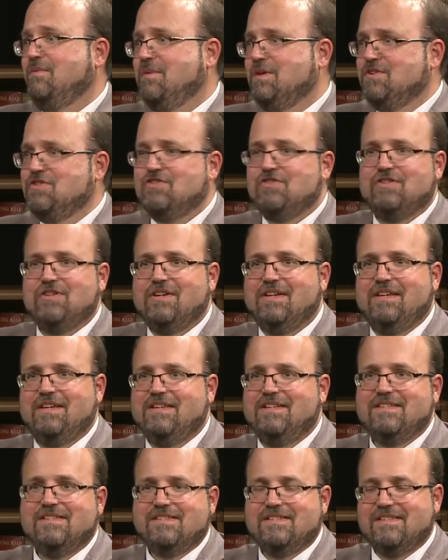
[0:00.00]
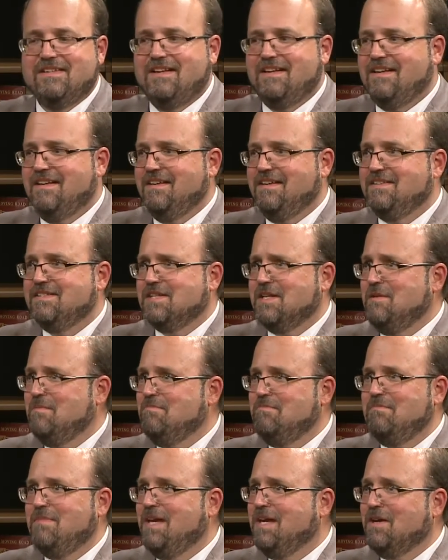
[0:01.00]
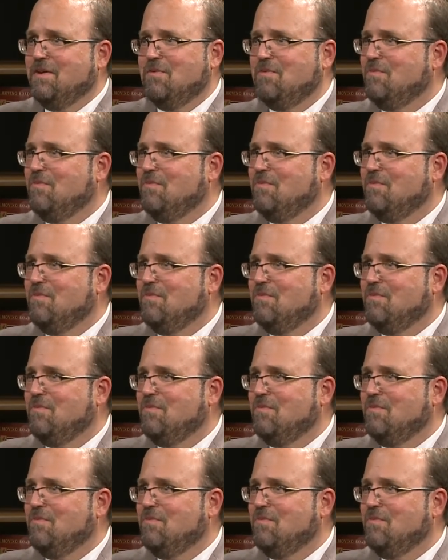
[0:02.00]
which is going to make a